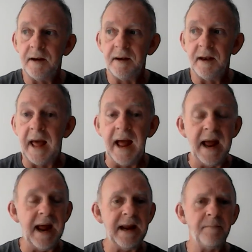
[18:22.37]

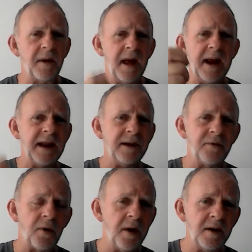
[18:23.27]
Lying, planting
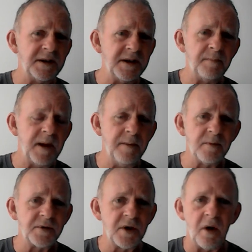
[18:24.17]
drugs in
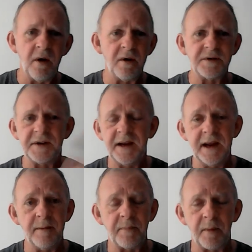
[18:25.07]
people's cars to
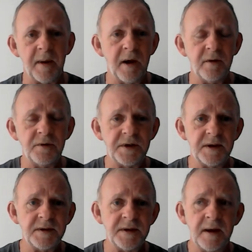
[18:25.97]
get
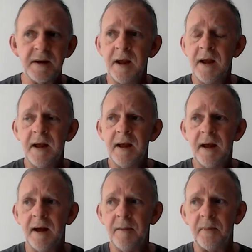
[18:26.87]

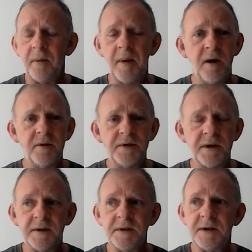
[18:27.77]

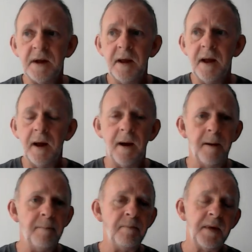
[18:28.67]
promotions,
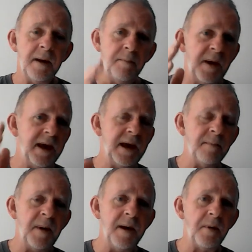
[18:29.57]

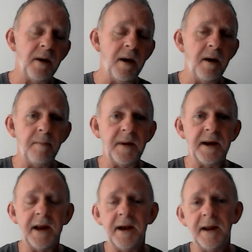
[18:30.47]
picking people up and
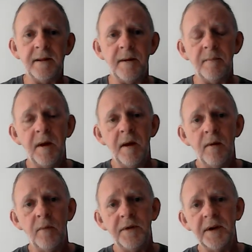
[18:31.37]
getting them
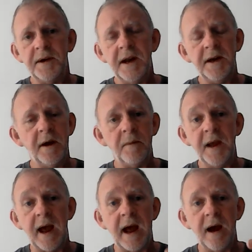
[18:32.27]
with a
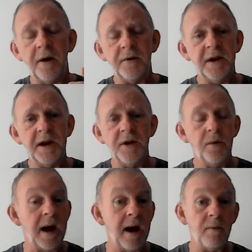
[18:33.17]
DWI or
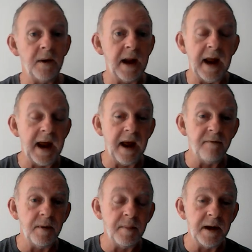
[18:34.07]
DUI when they
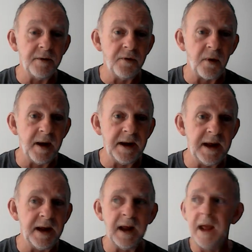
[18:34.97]
haven't been
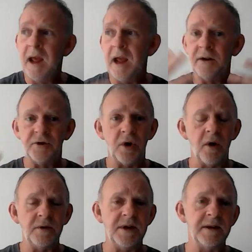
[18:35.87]
drinking and
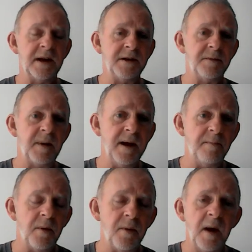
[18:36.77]
charging these
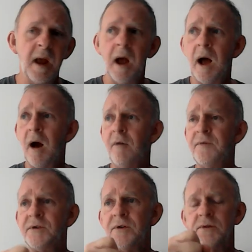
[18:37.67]
people.
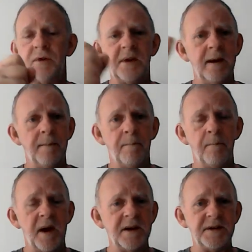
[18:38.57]
Officers are getting
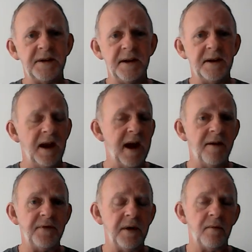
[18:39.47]
busted
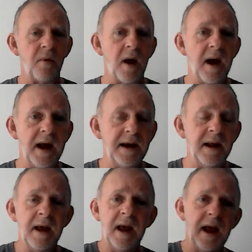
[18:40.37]
left and right,
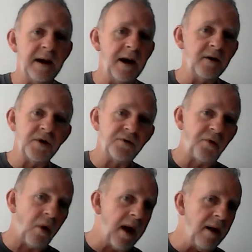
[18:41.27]
and there's a
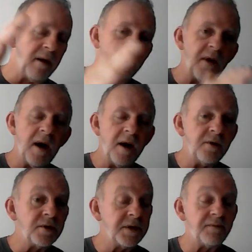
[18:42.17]
trail of
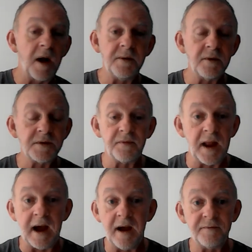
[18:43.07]
hundreds of
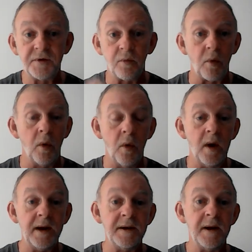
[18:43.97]
lives
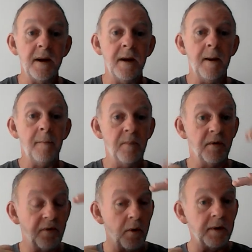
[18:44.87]
ruined
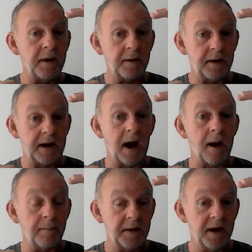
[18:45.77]
before the
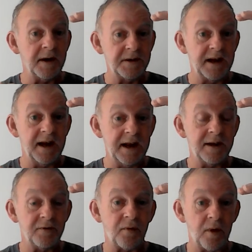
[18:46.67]
cop does get
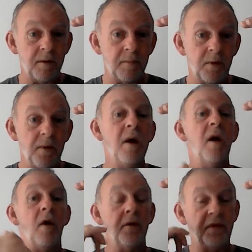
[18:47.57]
in trouble,
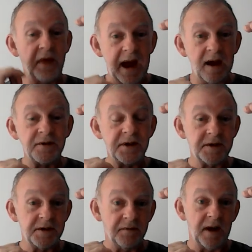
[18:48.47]
or
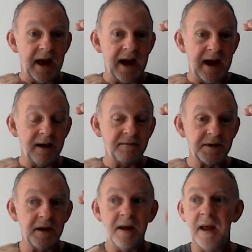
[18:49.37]
thousands of
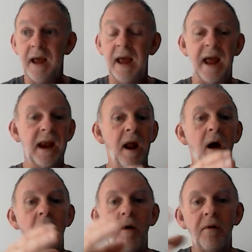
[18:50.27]
lives, and
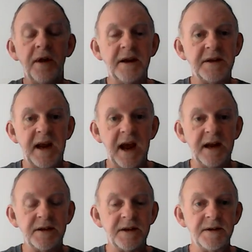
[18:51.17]
all these
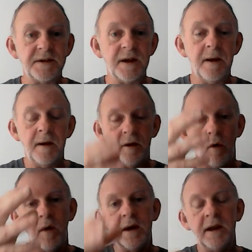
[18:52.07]
cases
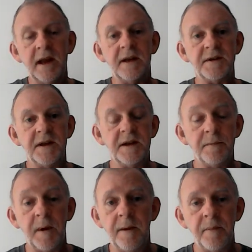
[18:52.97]
going against these
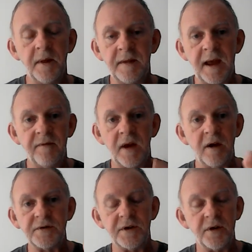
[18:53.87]
people, and they've
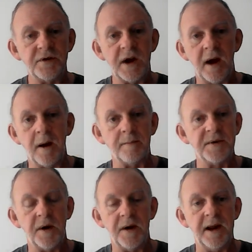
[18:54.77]
lost their jobs,
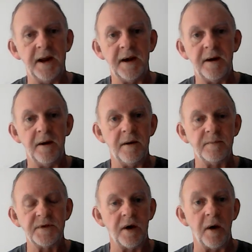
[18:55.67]
their
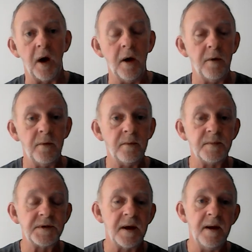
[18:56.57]
incomes, their
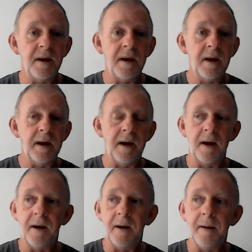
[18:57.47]
homes,
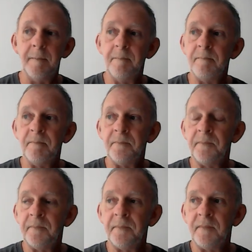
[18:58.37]
and
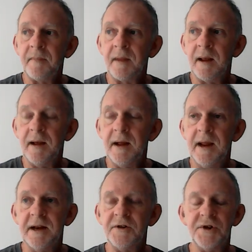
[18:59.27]

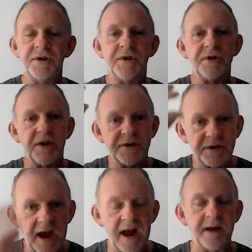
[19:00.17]
it's just a
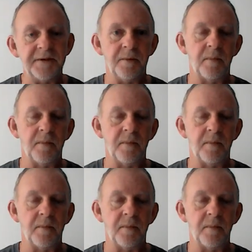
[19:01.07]
societal